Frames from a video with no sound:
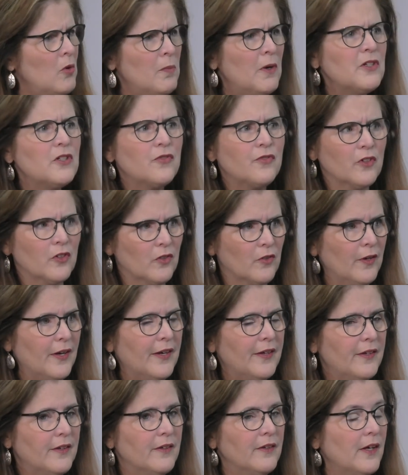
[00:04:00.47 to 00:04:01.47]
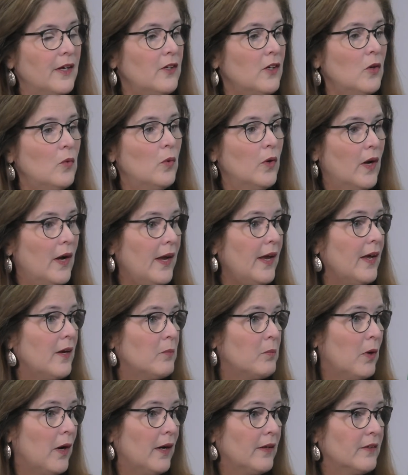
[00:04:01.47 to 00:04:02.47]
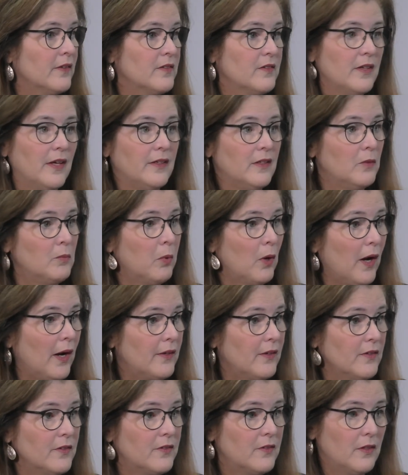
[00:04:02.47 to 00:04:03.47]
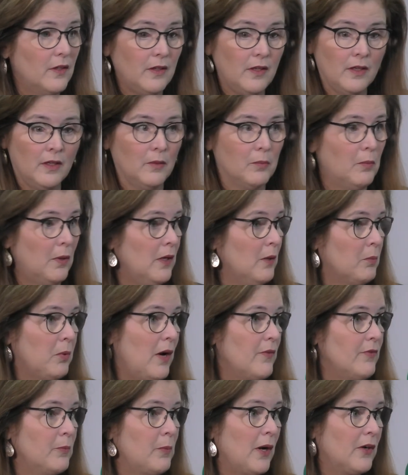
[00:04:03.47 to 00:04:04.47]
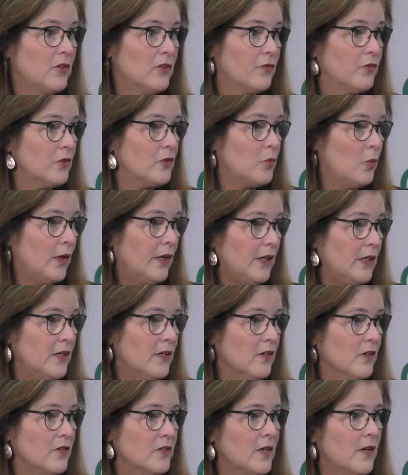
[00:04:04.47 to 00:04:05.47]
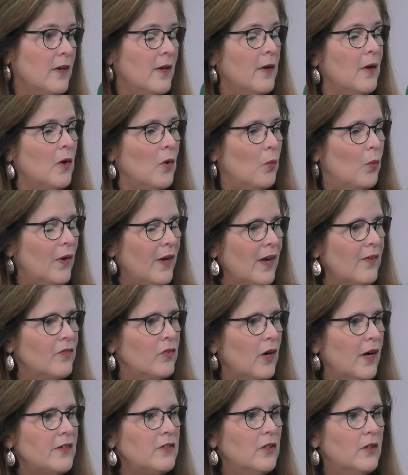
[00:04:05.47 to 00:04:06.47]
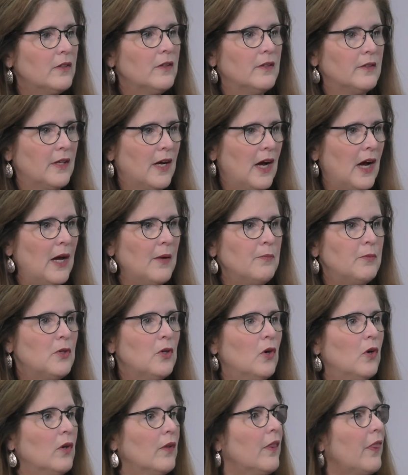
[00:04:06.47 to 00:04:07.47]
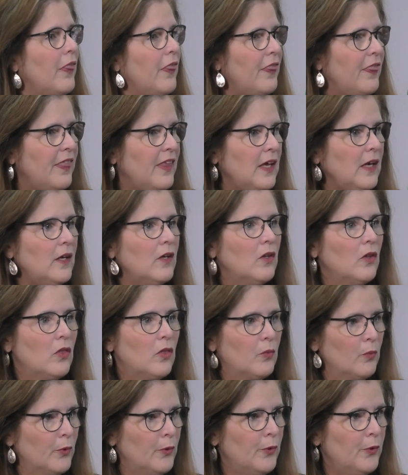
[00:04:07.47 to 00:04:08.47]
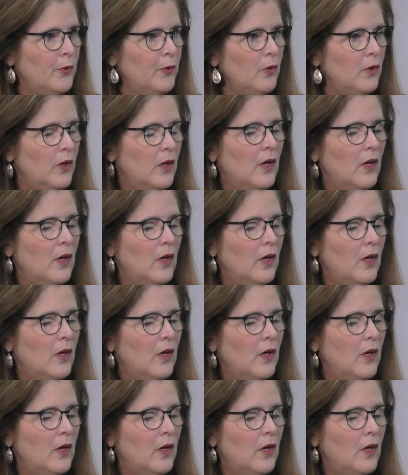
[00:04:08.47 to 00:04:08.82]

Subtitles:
much for granted. And I know when I had a practice, and I did practice in a private practice for 20 years, whenever I took the time to think through